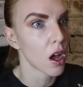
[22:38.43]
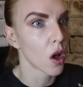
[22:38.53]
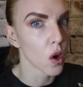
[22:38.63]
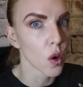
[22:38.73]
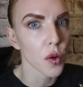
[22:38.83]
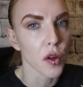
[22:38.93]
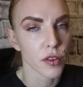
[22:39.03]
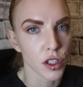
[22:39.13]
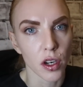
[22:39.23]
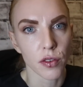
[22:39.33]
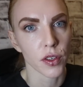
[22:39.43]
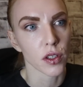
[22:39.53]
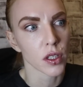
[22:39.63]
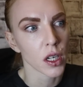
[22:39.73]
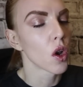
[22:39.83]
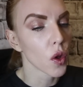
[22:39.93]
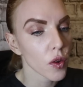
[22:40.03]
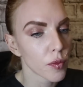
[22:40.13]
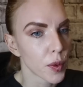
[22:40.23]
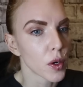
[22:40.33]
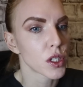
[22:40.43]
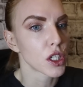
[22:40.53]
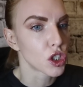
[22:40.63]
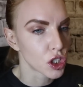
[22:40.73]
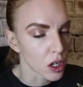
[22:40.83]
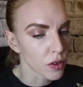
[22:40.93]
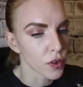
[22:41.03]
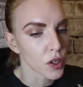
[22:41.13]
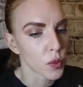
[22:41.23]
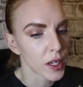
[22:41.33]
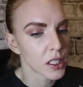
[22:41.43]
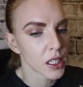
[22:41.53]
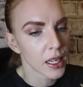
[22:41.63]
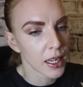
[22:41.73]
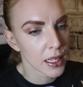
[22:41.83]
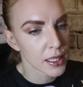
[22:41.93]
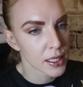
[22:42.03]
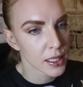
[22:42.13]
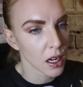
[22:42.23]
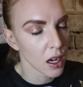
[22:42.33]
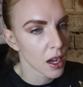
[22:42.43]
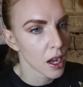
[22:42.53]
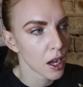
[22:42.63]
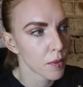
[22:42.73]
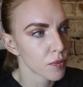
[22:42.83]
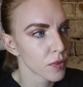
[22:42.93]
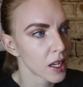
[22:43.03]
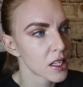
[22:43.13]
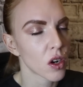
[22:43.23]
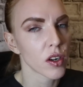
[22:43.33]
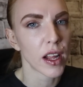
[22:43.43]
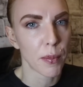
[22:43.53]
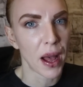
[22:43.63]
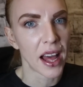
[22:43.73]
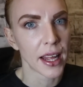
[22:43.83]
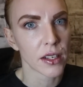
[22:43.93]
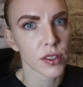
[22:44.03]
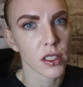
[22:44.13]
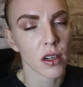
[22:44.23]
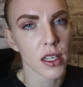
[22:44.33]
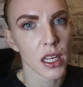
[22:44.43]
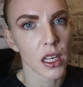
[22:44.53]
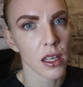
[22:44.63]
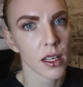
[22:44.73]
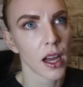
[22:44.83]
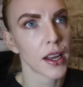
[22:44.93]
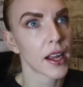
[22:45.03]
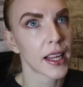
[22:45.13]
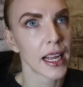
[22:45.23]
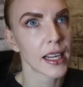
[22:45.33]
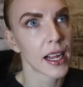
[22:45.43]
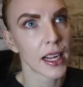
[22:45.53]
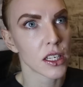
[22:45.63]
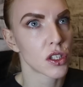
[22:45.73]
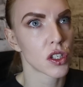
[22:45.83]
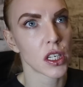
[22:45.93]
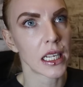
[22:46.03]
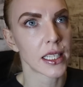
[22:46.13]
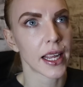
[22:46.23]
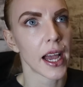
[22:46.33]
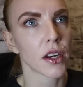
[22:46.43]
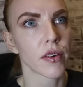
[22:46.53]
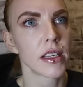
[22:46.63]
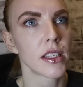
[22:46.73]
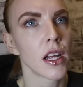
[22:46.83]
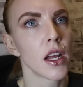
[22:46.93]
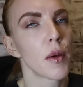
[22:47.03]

a lot of junk food a lot of processed junk food which is um it's kind of like bad advertising and I get like it's just to eat the calories,